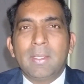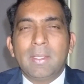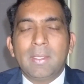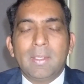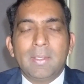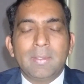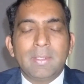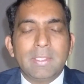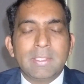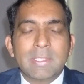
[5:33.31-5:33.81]

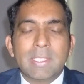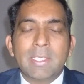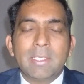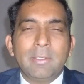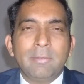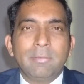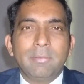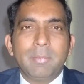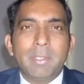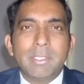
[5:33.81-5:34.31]
the general
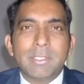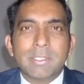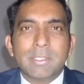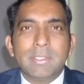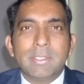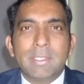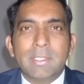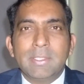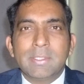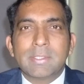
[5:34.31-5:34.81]

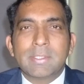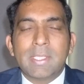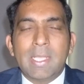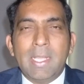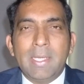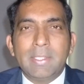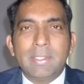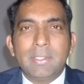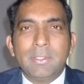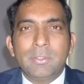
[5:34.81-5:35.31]
information is
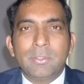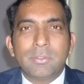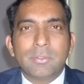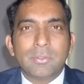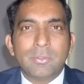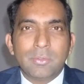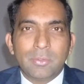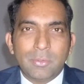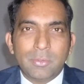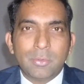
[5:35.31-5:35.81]
that you
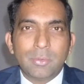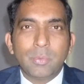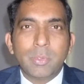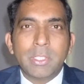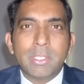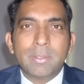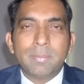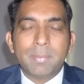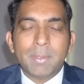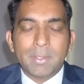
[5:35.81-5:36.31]
should not do it